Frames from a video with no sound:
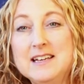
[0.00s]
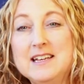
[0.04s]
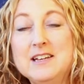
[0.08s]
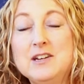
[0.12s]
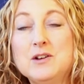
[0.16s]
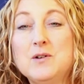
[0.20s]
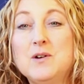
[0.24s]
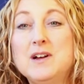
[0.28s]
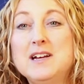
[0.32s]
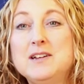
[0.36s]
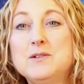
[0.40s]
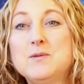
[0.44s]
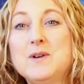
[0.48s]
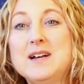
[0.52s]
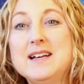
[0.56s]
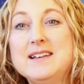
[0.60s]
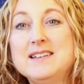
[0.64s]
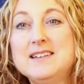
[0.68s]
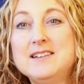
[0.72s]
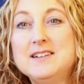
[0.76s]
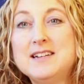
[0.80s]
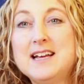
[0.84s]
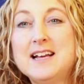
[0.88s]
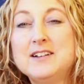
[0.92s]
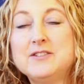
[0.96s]
in, in, a
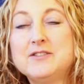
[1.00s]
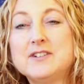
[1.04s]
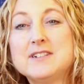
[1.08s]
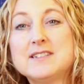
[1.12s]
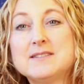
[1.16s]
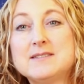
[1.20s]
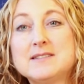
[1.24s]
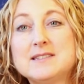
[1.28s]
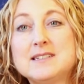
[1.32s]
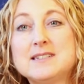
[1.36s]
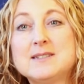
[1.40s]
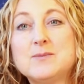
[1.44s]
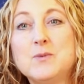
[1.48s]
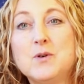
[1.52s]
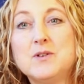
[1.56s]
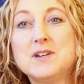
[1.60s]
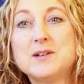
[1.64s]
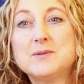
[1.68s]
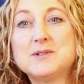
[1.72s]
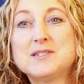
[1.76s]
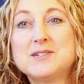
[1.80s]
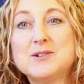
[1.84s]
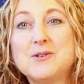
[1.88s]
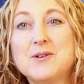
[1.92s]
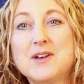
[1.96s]
way, Hendrik this
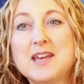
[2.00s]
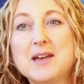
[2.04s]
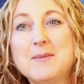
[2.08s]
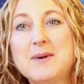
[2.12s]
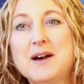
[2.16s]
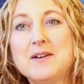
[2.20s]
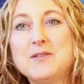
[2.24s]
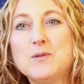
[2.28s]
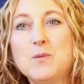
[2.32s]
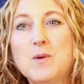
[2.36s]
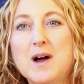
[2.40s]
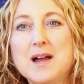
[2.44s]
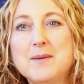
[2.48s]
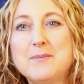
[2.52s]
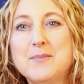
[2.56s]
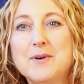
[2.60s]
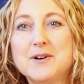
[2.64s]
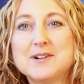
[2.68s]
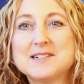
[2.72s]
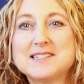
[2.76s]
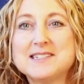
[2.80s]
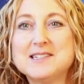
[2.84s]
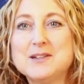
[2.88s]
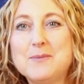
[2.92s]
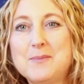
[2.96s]
morning was talking about the white
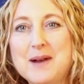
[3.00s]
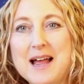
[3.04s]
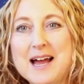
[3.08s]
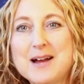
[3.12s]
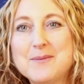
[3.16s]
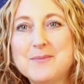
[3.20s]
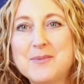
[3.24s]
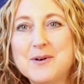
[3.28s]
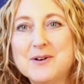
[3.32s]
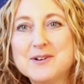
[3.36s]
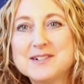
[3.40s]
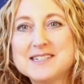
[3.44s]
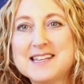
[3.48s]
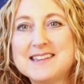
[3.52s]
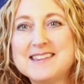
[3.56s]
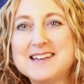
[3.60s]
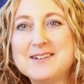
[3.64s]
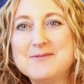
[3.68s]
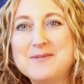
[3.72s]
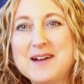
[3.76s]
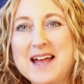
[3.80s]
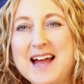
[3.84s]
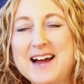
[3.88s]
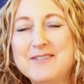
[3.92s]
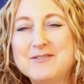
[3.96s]
box and the black box. I
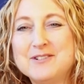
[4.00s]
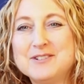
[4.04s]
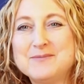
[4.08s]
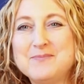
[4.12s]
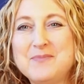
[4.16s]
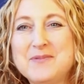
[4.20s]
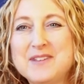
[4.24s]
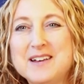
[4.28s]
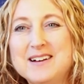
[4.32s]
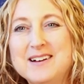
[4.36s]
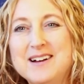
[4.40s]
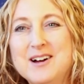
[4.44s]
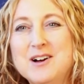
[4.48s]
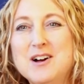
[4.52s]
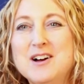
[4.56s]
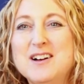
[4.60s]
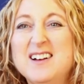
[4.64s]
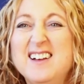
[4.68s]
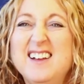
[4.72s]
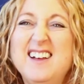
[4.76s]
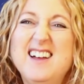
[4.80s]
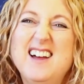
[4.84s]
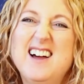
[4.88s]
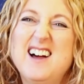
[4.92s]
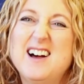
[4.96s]
think we have a,
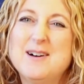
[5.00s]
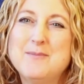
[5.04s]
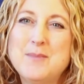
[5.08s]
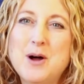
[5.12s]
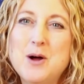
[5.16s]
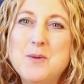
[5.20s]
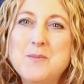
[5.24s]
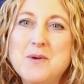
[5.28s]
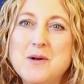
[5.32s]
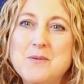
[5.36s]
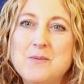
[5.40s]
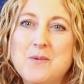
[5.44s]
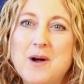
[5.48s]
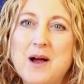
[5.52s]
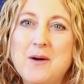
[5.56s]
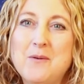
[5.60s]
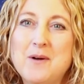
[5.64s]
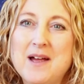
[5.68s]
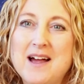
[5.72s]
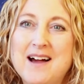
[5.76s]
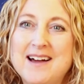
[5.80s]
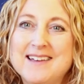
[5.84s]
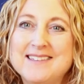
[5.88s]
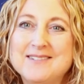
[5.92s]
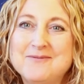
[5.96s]
a moment where
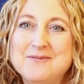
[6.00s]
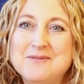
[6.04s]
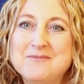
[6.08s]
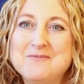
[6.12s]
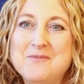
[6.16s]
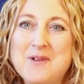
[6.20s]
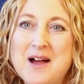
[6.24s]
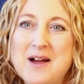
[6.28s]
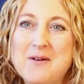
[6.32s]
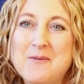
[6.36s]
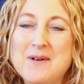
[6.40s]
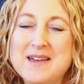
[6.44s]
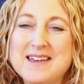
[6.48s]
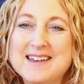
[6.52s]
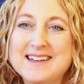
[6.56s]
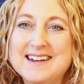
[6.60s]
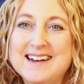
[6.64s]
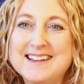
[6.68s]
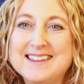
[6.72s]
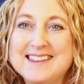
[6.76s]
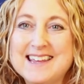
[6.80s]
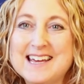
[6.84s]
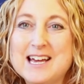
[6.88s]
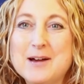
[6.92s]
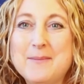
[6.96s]
we either, where we
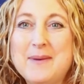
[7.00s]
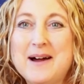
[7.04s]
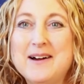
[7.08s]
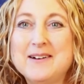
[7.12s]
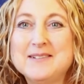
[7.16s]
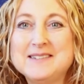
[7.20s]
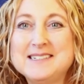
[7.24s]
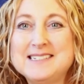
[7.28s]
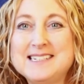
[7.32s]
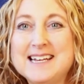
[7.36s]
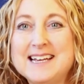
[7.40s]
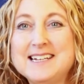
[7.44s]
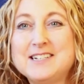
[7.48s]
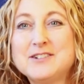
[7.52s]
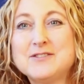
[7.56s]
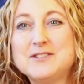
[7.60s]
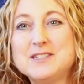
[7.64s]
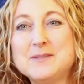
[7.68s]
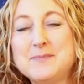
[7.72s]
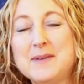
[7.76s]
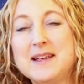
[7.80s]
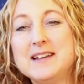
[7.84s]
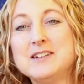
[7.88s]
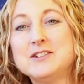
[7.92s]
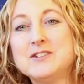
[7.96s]
can think about data
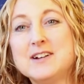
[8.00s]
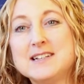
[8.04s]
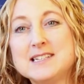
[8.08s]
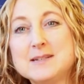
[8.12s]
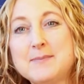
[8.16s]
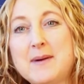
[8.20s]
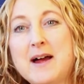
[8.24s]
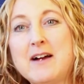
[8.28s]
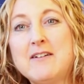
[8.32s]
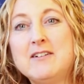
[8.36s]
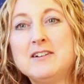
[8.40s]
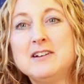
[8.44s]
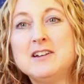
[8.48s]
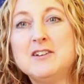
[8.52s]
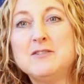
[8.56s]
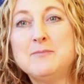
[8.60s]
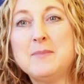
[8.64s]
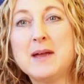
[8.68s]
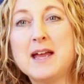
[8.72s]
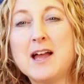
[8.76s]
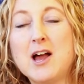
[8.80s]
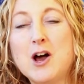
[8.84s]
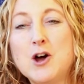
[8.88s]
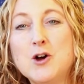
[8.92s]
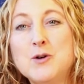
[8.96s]
as being transparent, of
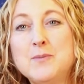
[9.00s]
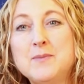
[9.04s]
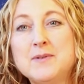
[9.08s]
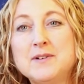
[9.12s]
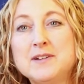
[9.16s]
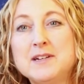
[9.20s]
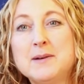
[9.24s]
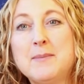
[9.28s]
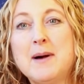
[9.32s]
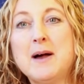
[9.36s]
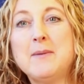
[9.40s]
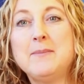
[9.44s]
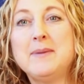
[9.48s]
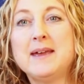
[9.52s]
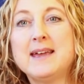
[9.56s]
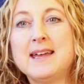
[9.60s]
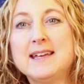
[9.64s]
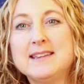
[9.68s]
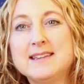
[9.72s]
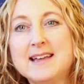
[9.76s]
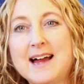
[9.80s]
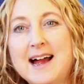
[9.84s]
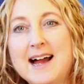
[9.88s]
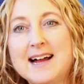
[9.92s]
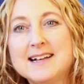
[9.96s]
being open, about being
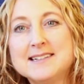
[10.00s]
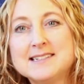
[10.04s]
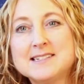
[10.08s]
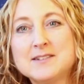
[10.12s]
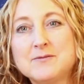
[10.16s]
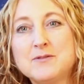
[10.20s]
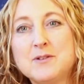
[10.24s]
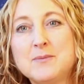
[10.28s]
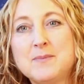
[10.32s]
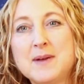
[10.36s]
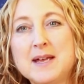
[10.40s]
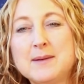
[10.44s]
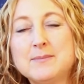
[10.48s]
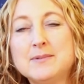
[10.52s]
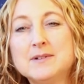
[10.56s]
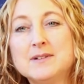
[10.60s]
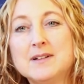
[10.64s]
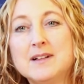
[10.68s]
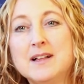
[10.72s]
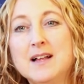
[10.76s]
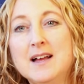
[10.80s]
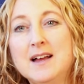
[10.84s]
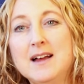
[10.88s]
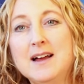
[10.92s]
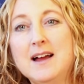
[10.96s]
in the hands of the
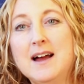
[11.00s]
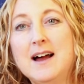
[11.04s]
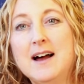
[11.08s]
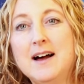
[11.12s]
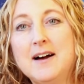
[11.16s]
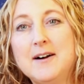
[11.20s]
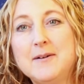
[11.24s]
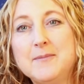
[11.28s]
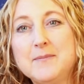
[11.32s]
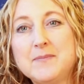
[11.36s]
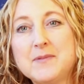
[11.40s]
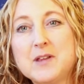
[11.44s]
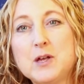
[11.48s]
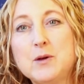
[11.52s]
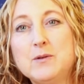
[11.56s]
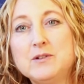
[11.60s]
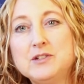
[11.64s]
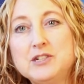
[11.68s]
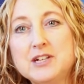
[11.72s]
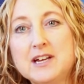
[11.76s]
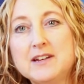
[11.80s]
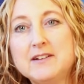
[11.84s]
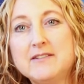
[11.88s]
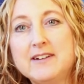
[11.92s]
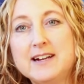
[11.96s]
people um, who are
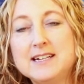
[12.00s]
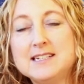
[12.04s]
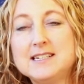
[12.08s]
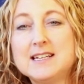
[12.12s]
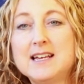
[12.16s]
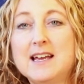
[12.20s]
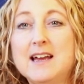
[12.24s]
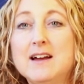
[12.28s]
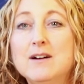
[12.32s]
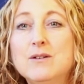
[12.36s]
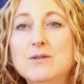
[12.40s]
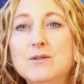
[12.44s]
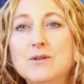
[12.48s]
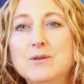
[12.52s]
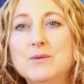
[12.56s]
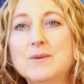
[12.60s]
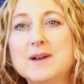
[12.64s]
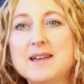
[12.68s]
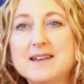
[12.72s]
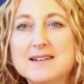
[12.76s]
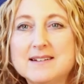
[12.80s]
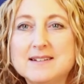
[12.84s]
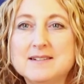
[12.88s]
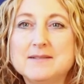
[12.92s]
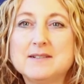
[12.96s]
generating it, or
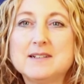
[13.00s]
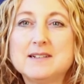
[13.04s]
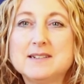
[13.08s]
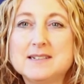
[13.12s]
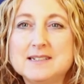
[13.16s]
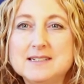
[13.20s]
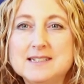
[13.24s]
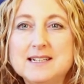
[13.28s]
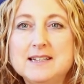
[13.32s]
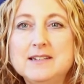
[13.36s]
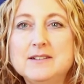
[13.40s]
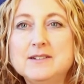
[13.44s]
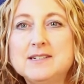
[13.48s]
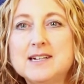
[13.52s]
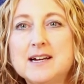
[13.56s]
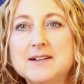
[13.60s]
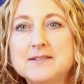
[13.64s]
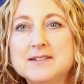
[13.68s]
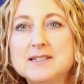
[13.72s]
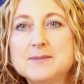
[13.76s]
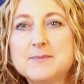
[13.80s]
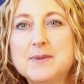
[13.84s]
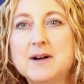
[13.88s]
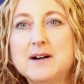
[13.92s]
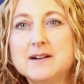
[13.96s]
we can continue
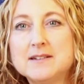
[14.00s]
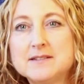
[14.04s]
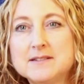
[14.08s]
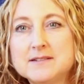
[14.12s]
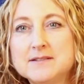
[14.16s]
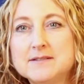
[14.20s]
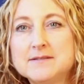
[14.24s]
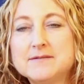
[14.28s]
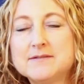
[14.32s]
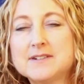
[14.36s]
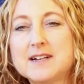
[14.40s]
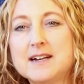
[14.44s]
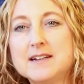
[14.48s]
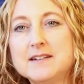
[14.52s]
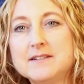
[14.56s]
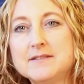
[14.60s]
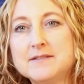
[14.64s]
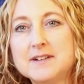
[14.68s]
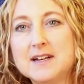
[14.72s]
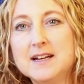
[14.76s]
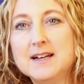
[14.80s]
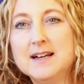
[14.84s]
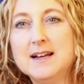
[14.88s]
down this path of kind of